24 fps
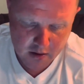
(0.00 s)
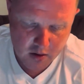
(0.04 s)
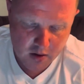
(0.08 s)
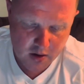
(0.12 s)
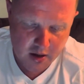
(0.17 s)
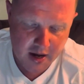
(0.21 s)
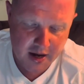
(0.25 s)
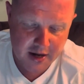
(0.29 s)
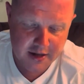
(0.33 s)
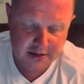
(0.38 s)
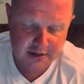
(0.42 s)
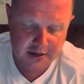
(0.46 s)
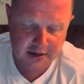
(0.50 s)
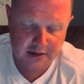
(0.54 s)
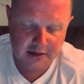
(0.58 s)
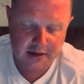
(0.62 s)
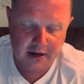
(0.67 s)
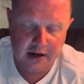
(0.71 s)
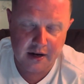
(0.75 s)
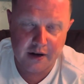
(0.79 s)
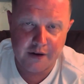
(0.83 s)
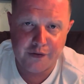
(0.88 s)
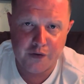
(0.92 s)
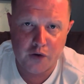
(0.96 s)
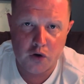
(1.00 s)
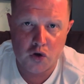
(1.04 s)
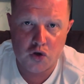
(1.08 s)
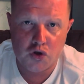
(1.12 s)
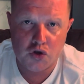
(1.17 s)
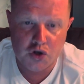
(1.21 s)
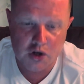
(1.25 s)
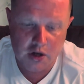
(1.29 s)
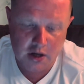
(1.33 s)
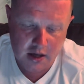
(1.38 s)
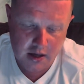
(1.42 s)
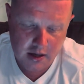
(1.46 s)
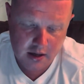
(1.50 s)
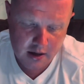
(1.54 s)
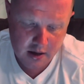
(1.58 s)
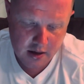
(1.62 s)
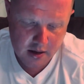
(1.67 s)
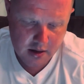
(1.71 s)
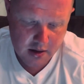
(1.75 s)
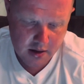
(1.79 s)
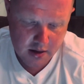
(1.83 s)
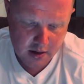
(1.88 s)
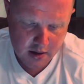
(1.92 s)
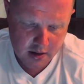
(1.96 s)
1894G,
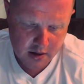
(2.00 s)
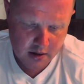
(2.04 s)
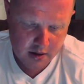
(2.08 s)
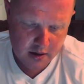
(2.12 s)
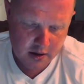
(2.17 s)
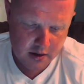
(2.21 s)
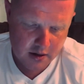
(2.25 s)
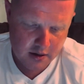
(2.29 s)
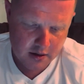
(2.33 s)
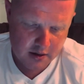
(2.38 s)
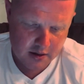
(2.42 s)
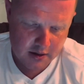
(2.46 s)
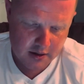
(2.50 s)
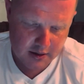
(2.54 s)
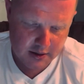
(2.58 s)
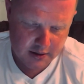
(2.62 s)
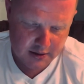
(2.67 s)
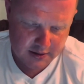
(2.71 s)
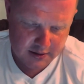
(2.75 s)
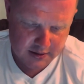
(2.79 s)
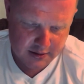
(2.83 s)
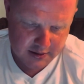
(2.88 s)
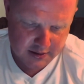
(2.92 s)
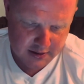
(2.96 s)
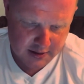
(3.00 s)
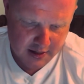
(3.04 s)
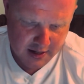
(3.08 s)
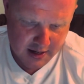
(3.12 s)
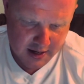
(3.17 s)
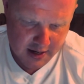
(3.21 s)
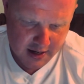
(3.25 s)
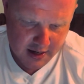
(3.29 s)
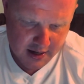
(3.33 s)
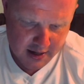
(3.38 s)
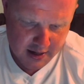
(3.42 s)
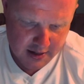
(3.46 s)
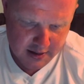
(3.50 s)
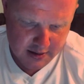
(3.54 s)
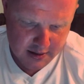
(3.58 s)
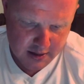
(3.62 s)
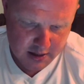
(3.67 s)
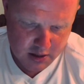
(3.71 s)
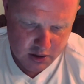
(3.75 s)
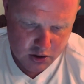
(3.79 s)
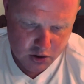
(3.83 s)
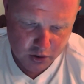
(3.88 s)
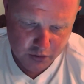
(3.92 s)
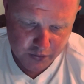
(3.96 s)
he said,
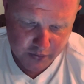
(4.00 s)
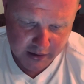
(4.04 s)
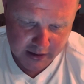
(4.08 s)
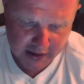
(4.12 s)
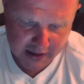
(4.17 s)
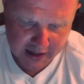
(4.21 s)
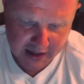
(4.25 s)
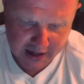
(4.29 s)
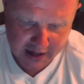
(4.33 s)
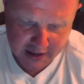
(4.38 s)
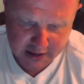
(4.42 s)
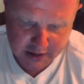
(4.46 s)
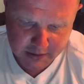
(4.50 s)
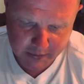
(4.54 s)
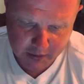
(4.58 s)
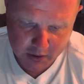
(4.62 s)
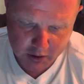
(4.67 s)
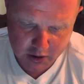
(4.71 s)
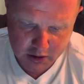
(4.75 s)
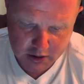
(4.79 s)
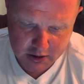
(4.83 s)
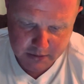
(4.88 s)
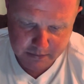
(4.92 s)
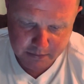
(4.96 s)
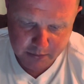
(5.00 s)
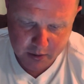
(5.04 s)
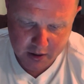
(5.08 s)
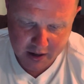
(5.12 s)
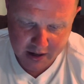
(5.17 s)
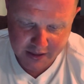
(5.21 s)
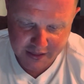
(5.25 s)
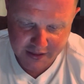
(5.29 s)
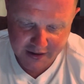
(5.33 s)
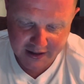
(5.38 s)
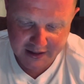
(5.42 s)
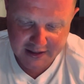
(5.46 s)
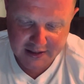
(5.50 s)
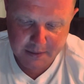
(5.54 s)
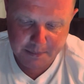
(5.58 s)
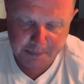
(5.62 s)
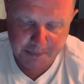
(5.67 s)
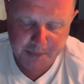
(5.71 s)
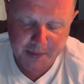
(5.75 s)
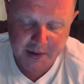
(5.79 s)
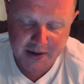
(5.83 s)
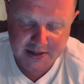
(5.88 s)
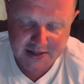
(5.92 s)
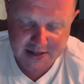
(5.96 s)
don't really care to be honest, but I think he's a
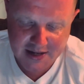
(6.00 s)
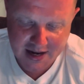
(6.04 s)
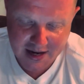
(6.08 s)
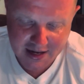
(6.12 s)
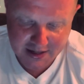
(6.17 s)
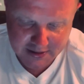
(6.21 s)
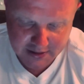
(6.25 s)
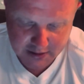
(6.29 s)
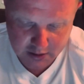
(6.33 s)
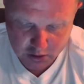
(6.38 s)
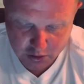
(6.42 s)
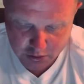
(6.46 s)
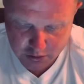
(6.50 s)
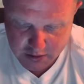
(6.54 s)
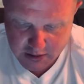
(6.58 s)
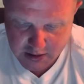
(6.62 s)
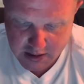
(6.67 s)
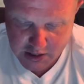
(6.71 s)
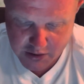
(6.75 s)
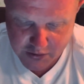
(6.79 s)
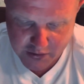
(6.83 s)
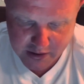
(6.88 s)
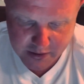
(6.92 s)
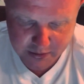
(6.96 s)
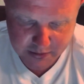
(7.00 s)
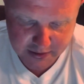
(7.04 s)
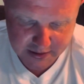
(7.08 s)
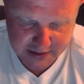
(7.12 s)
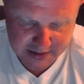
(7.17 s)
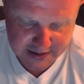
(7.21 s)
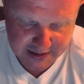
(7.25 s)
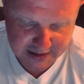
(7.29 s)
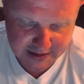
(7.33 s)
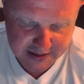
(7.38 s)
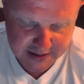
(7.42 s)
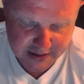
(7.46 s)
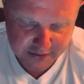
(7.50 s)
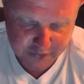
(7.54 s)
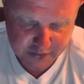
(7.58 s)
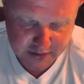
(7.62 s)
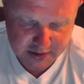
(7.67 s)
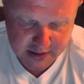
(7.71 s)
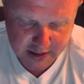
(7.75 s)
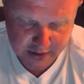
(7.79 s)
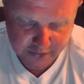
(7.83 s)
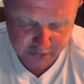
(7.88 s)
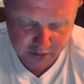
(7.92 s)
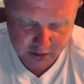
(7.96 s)
bit arsey considering he was at City for
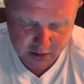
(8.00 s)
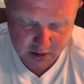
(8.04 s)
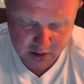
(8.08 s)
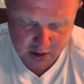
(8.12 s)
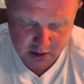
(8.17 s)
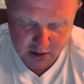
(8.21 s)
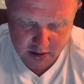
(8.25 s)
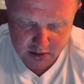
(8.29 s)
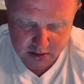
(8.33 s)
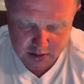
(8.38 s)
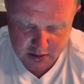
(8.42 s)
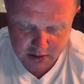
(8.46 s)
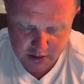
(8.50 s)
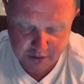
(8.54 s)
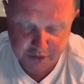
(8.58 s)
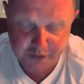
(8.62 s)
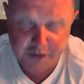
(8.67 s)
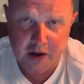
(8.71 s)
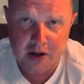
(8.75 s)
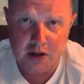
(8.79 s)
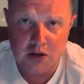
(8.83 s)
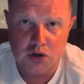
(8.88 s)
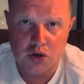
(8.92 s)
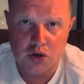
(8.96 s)
7 years. The fans